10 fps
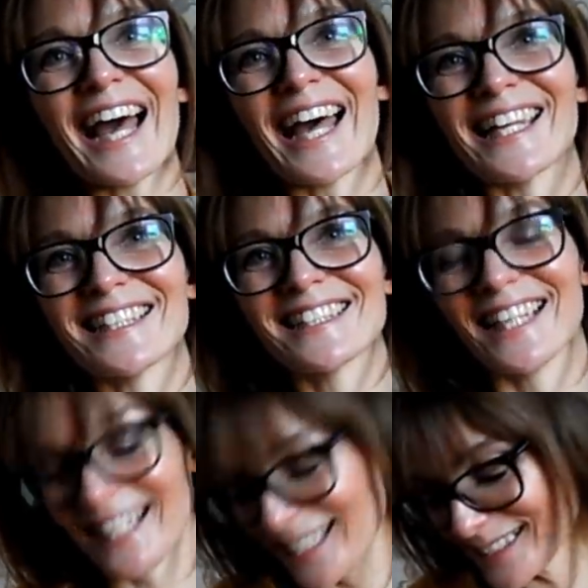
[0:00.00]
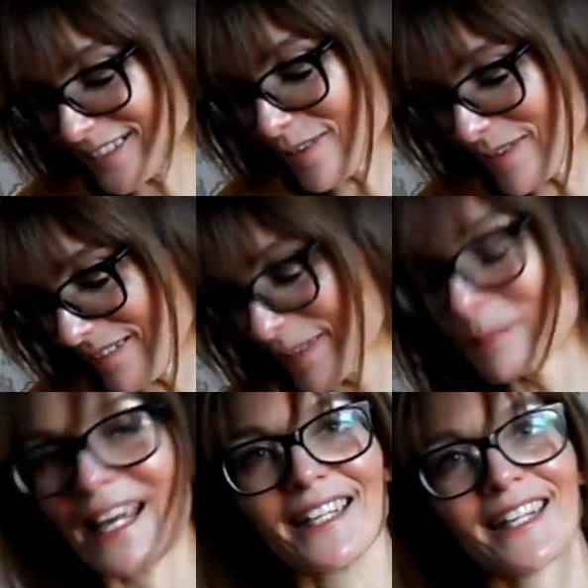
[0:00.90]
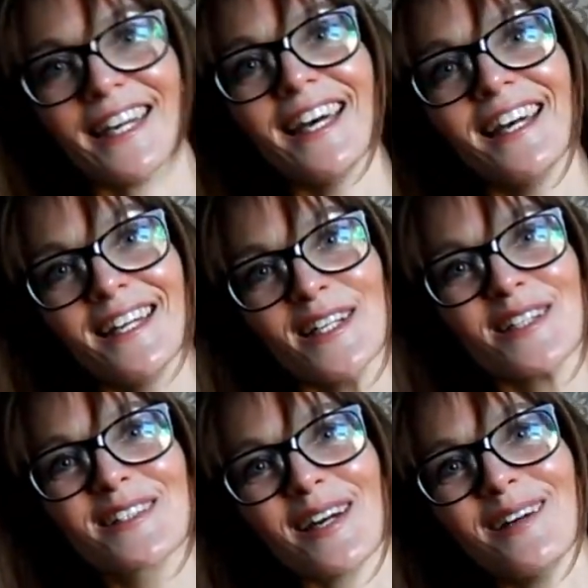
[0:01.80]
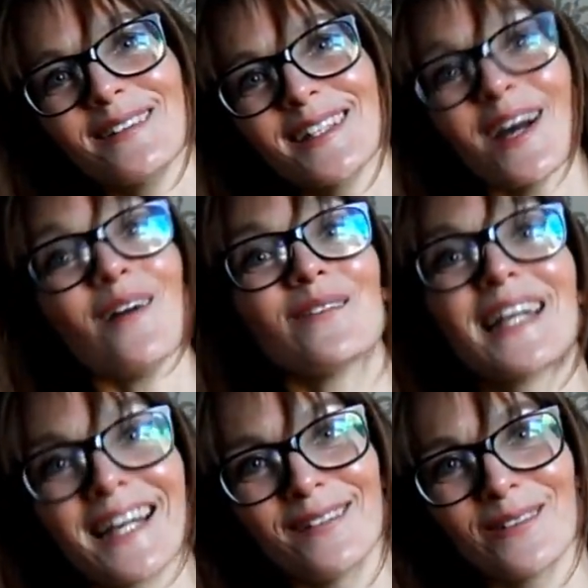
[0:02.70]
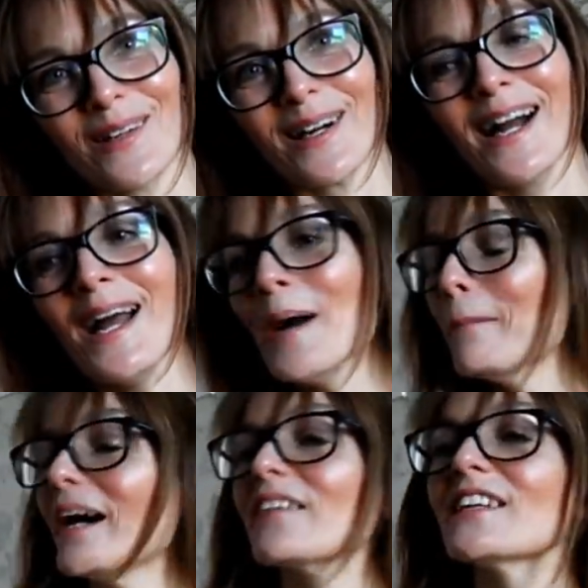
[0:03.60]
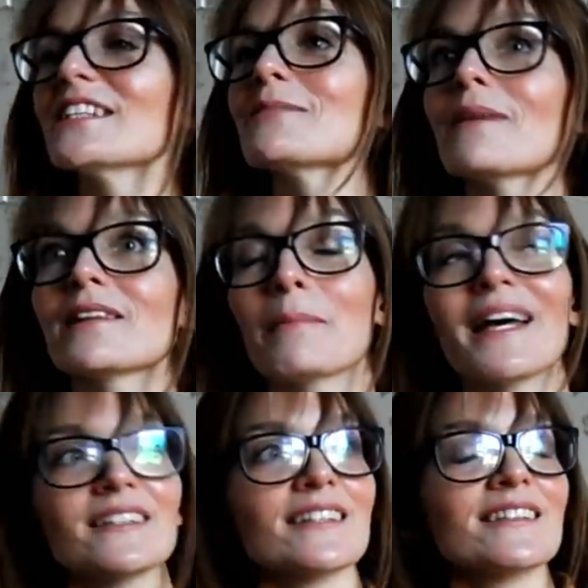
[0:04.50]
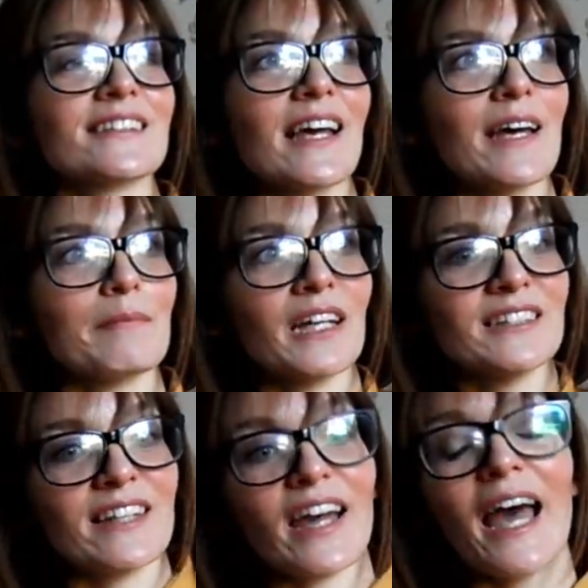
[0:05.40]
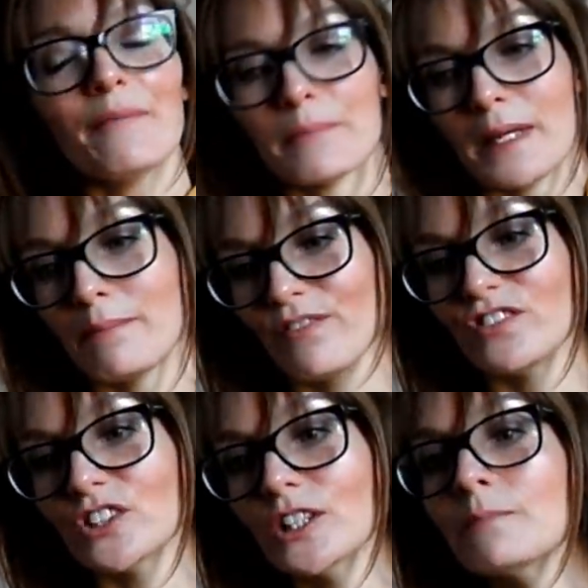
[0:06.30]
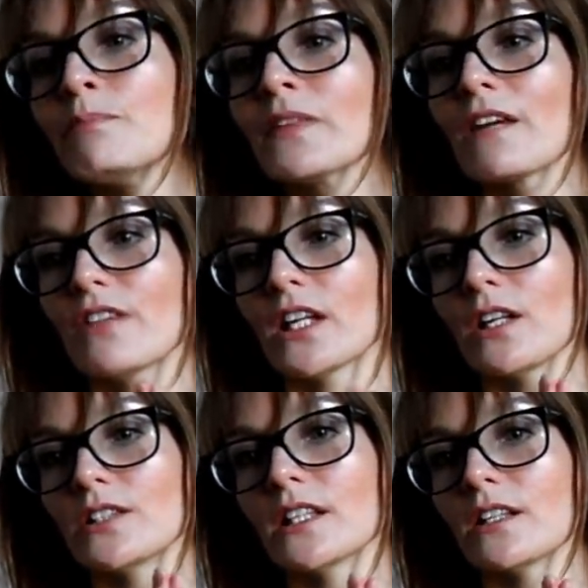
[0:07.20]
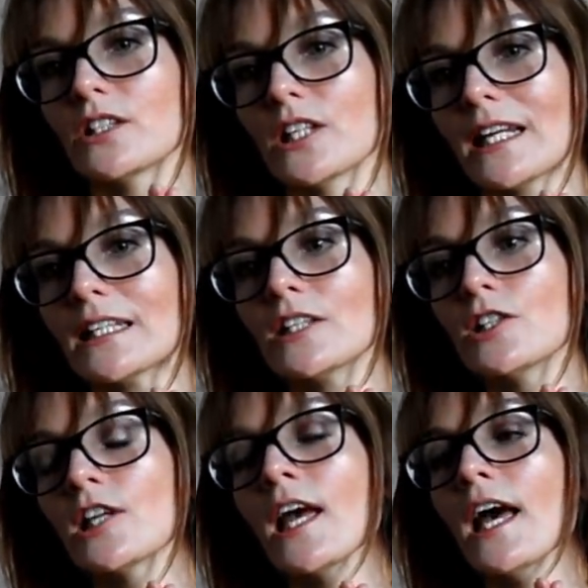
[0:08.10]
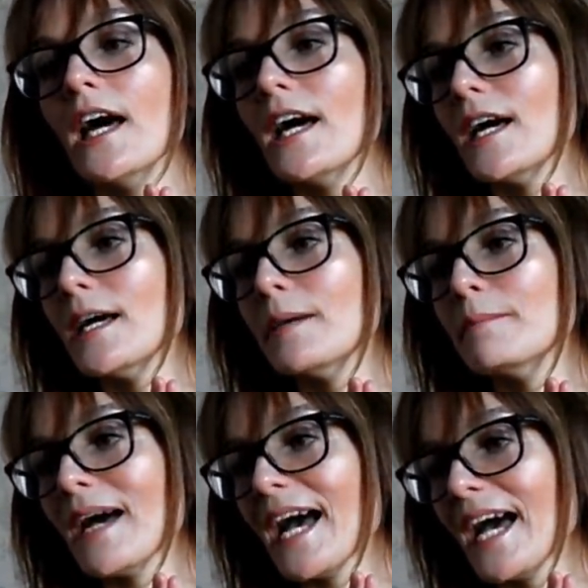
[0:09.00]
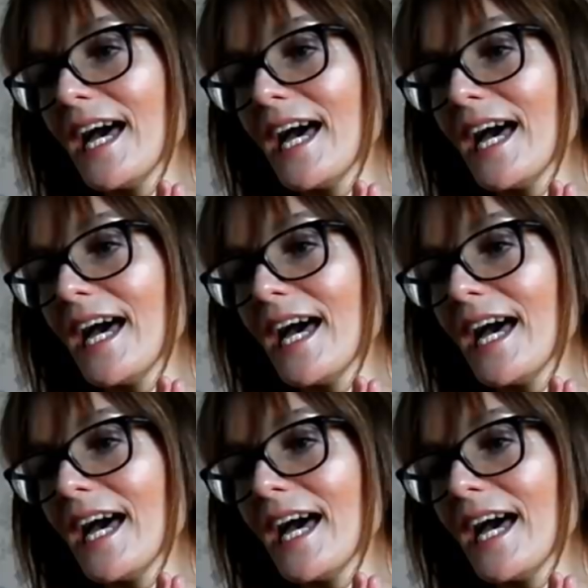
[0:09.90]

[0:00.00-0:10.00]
and it is like wearing a blanket, so you can't really go wrong. But this is one of the patterns, like I said, that I haven't made before for the Cozy Cardi Challenge. And